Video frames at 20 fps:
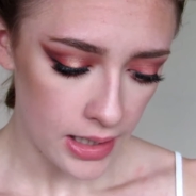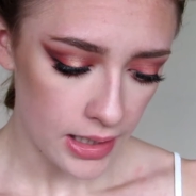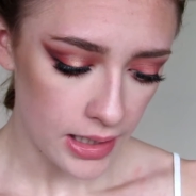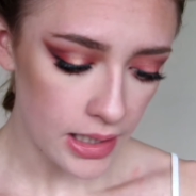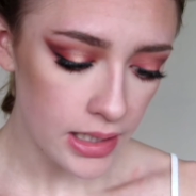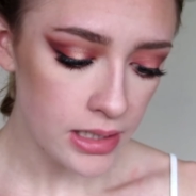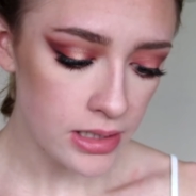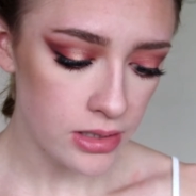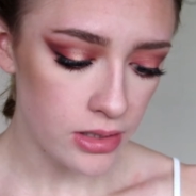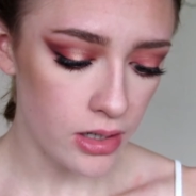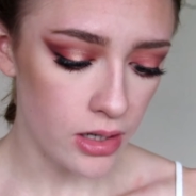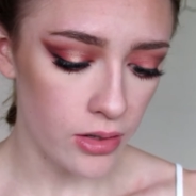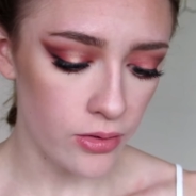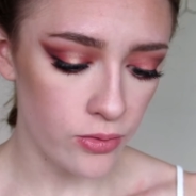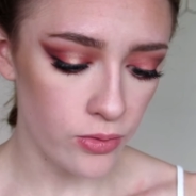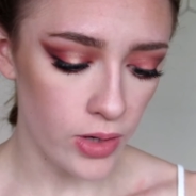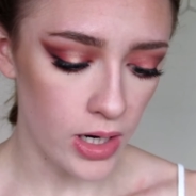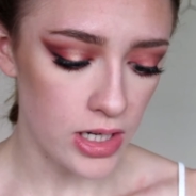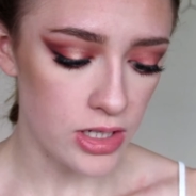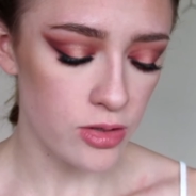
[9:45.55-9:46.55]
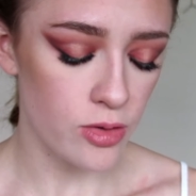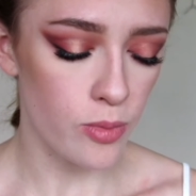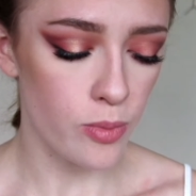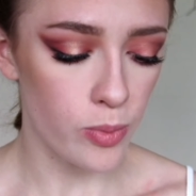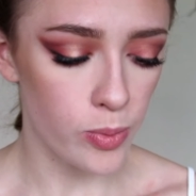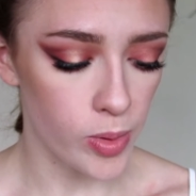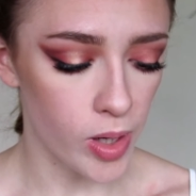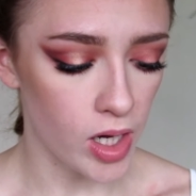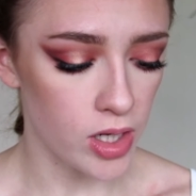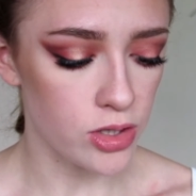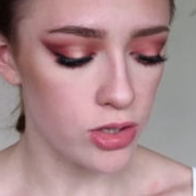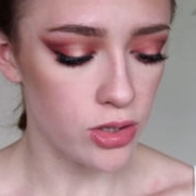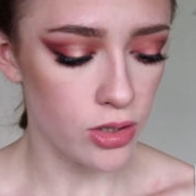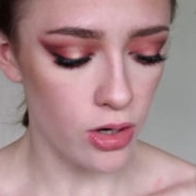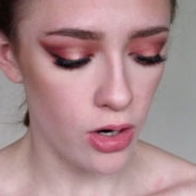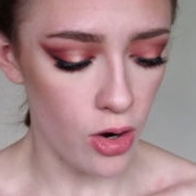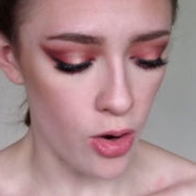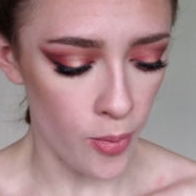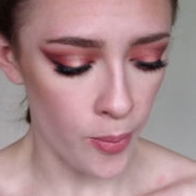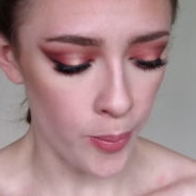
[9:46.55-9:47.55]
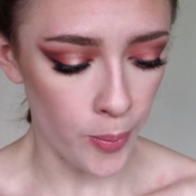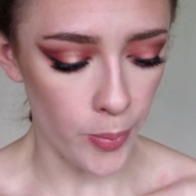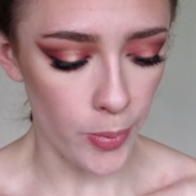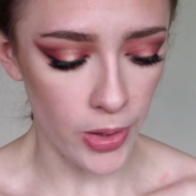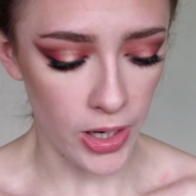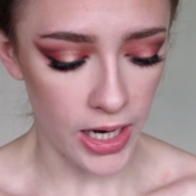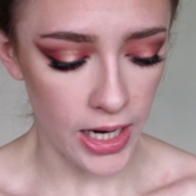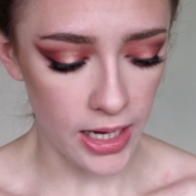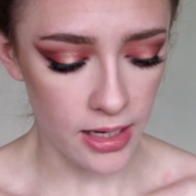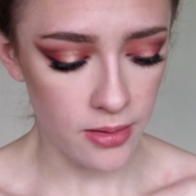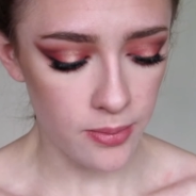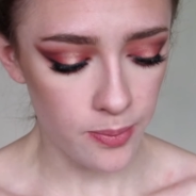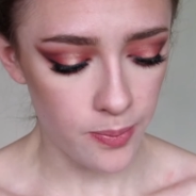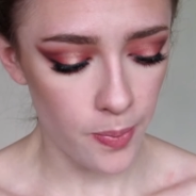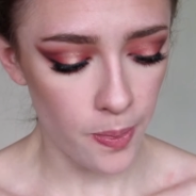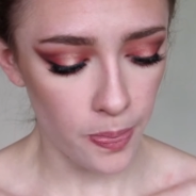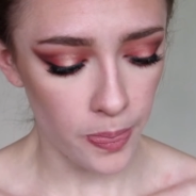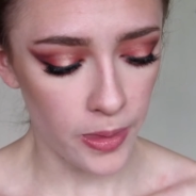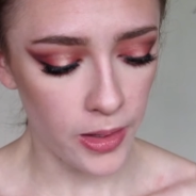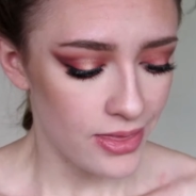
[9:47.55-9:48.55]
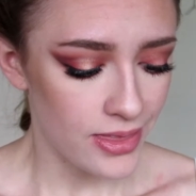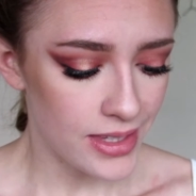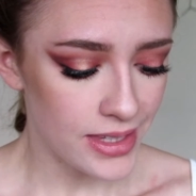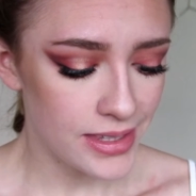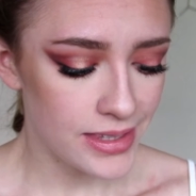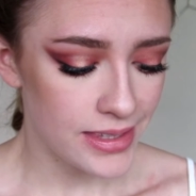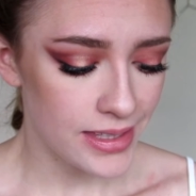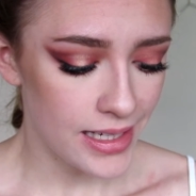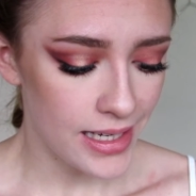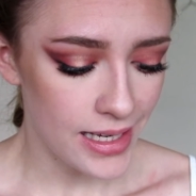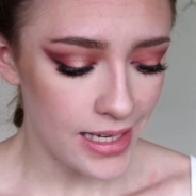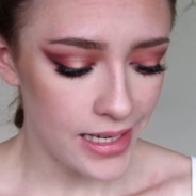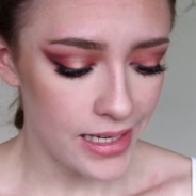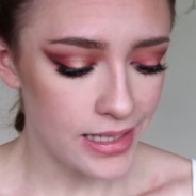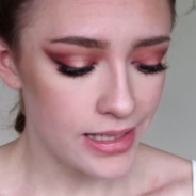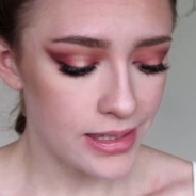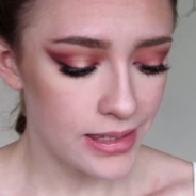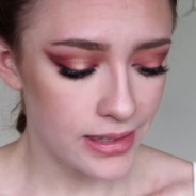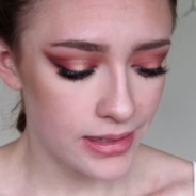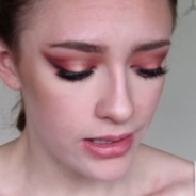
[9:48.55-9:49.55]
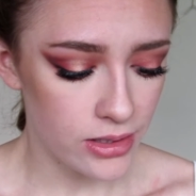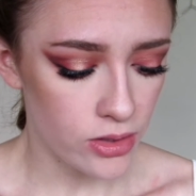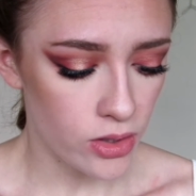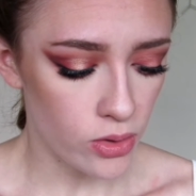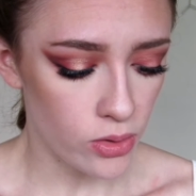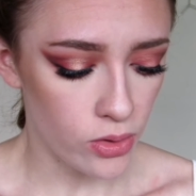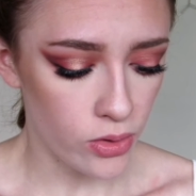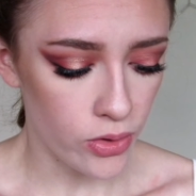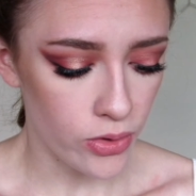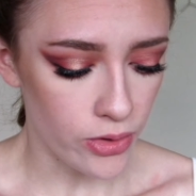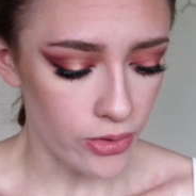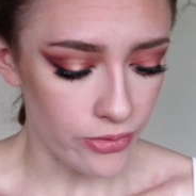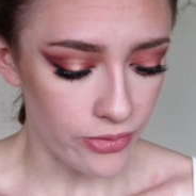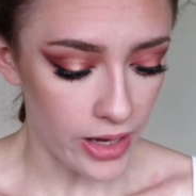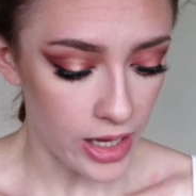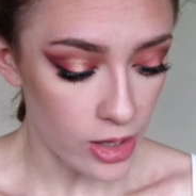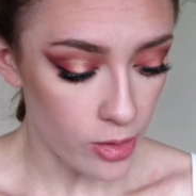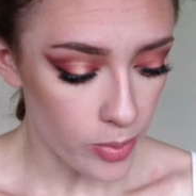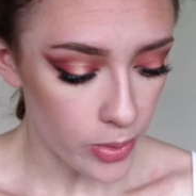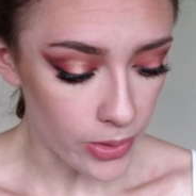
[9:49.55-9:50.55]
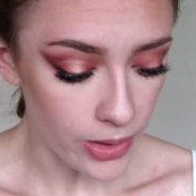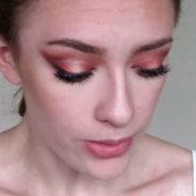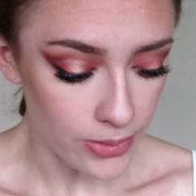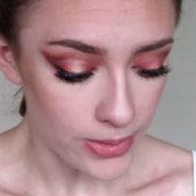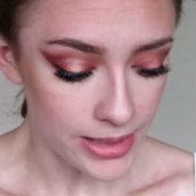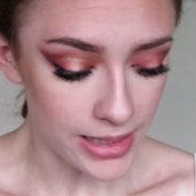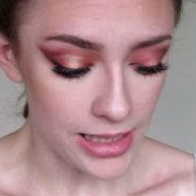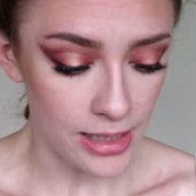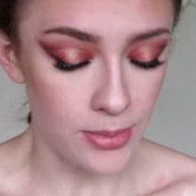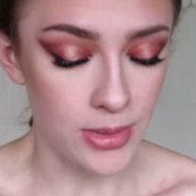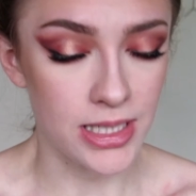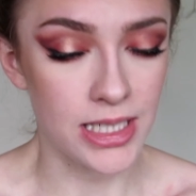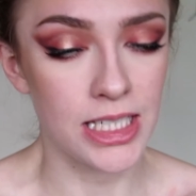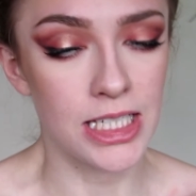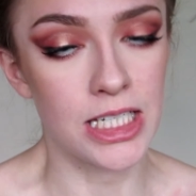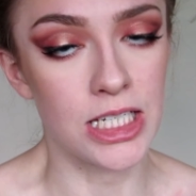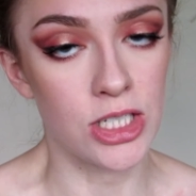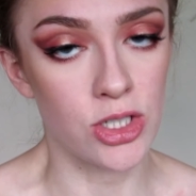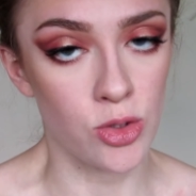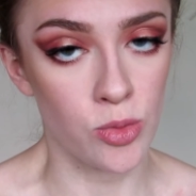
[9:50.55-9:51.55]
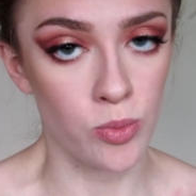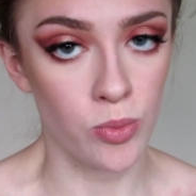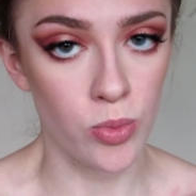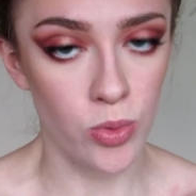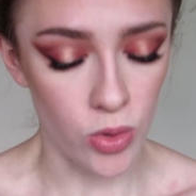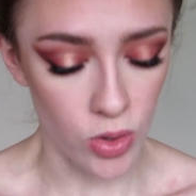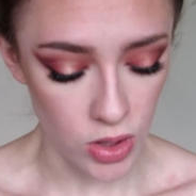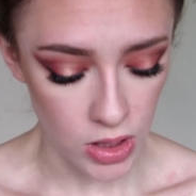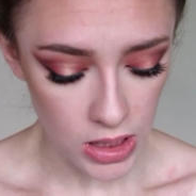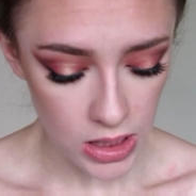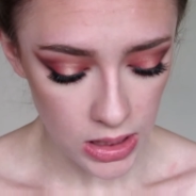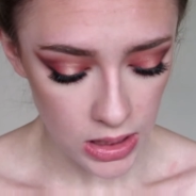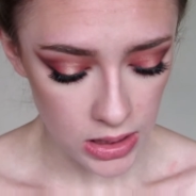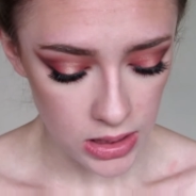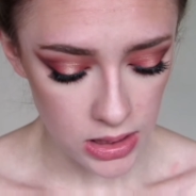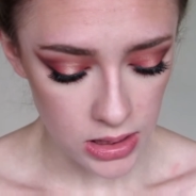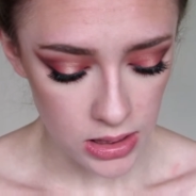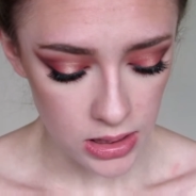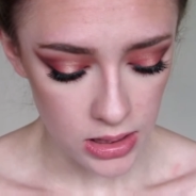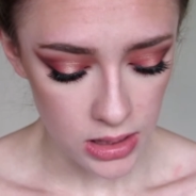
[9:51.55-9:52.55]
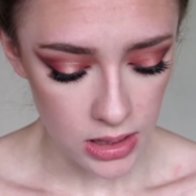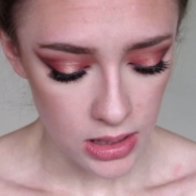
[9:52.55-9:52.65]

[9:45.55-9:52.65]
Kindergarten Red Blush Ombre. This is no longer available, it was a limited edition product.